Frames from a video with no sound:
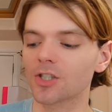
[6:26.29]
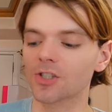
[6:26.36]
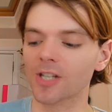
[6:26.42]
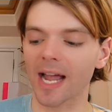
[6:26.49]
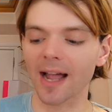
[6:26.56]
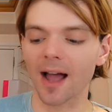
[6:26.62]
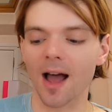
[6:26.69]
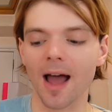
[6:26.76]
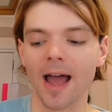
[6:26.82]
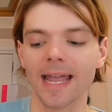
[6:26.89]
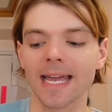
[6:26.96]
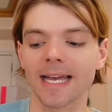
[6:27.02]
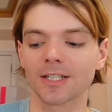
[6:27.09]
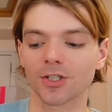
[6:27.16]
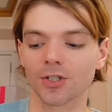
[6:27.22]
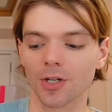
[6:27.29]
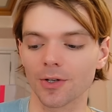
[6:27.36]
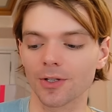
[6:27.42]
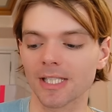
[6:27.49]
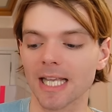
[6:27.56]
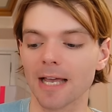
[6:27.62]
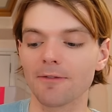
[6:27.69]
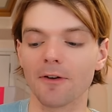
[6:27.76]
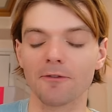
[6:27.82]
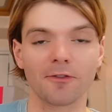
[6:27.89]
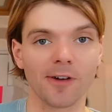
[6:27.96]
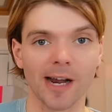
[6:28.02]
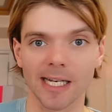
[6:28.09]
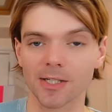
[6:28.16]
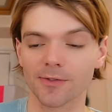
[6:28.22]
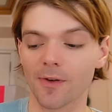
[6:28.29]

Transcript: Shanghai exclusive friend